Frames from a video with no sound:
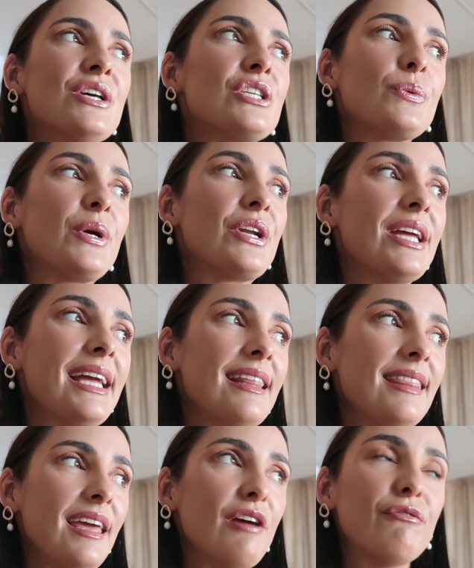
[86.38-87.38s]
So we're gonna
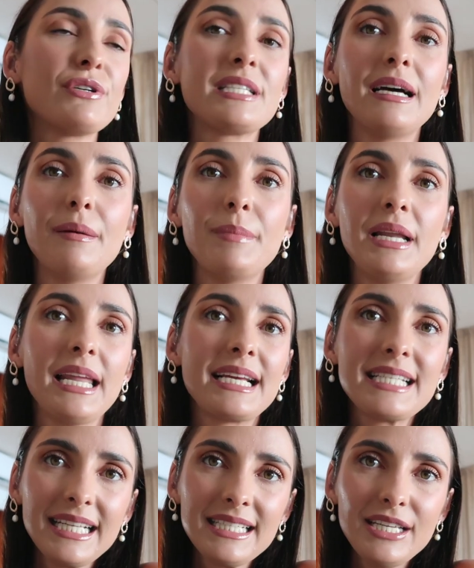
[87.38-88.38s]
head there for some
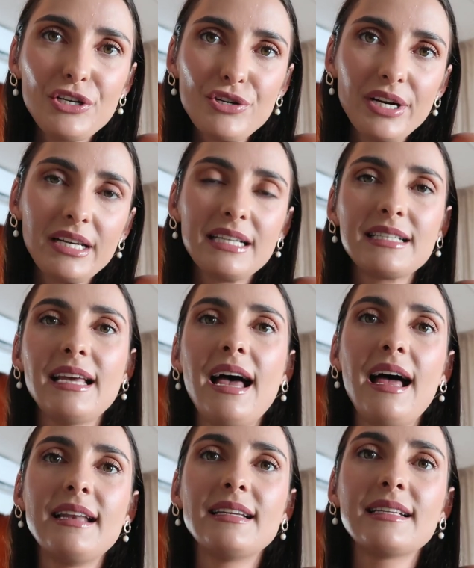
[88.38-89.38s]
like sunset drinks
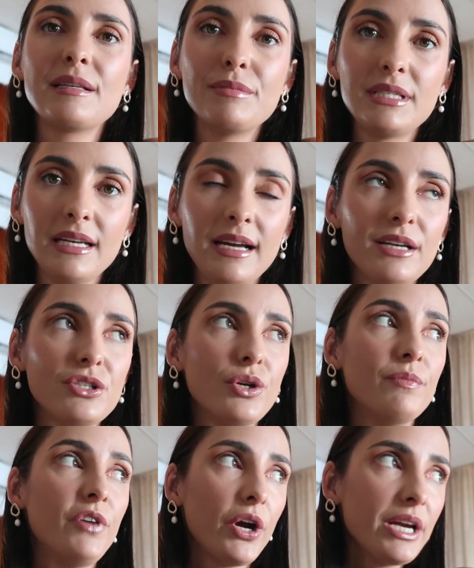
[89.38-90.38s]
and some dinner, so
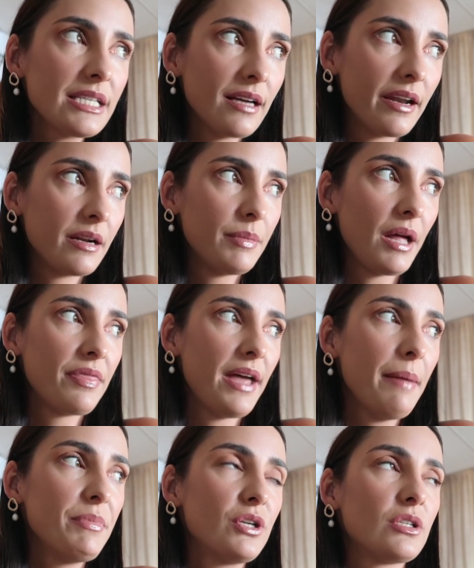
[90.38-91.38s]
I'm very excited about
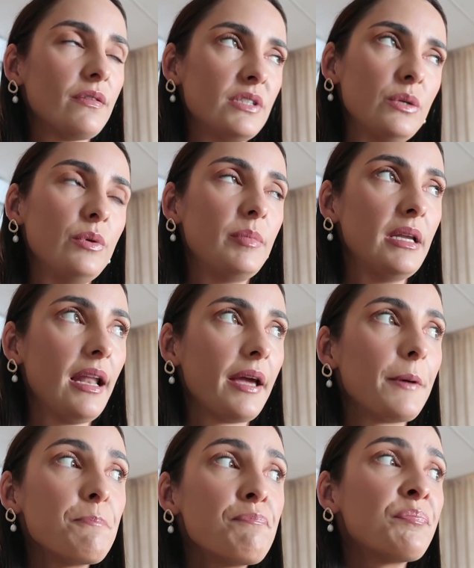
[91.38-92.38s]
that because obviously we've been
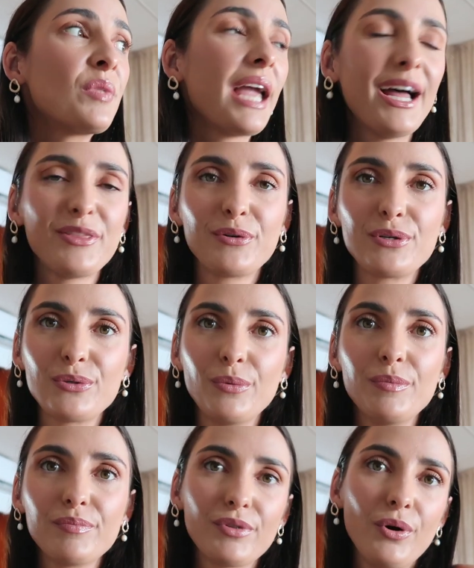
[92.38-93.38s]
like at the
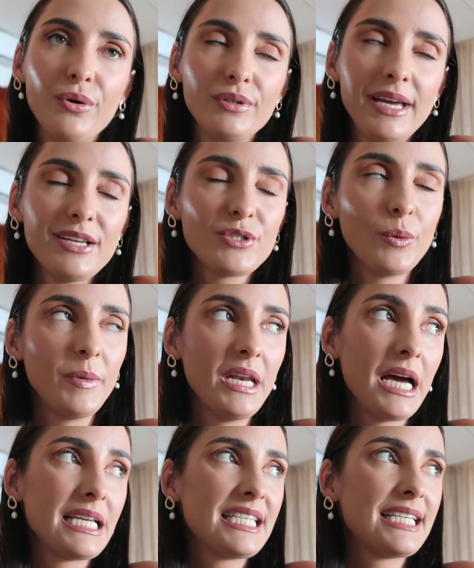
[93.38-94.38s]
resort the whole day, so it'll be
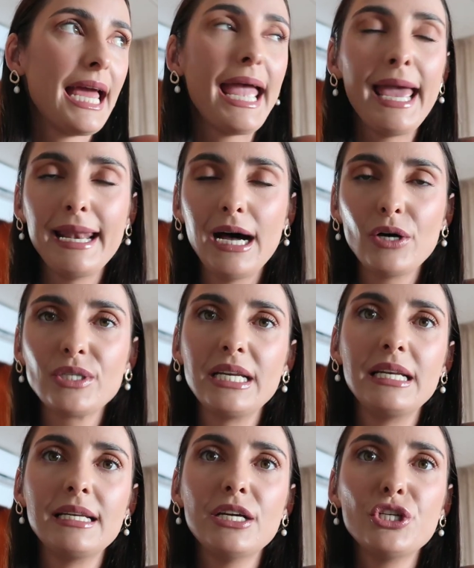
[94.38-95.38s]
nice to head out
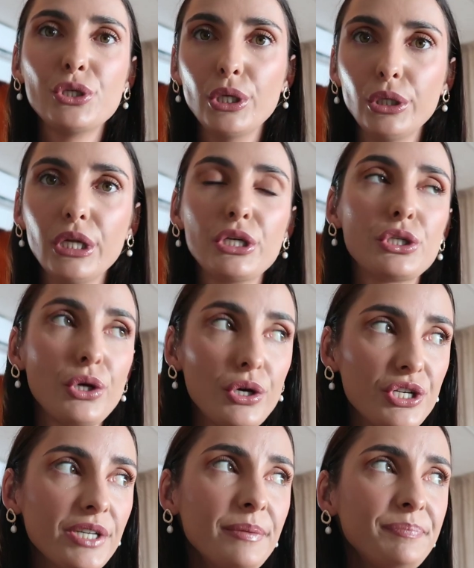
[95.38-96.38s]
and do a little
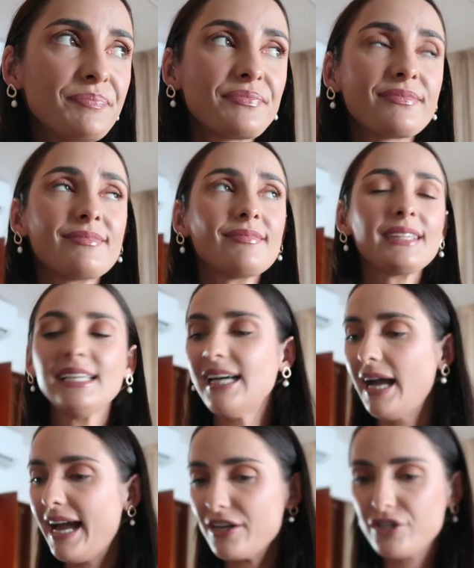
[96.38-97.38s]
excursion.
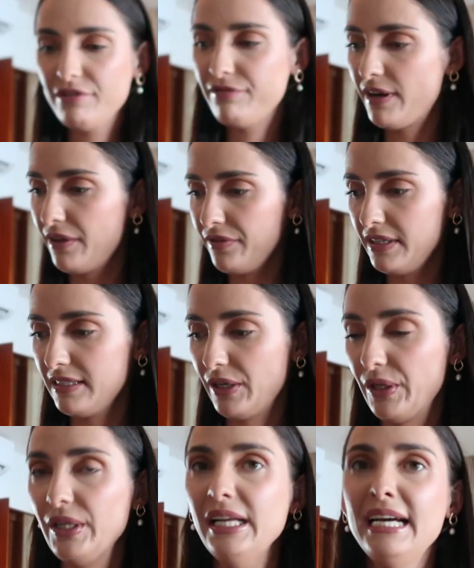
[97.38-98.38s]
I actually found these
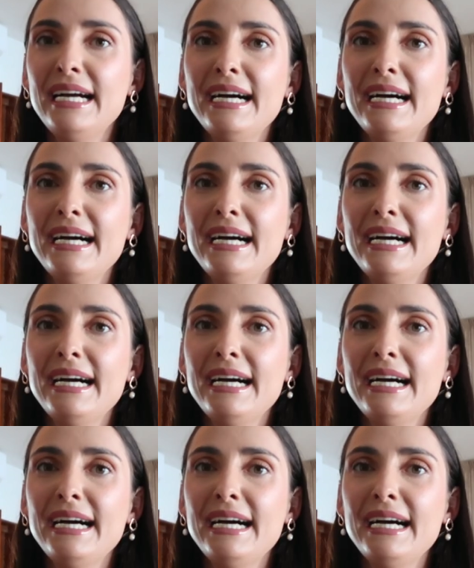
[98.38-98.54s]
little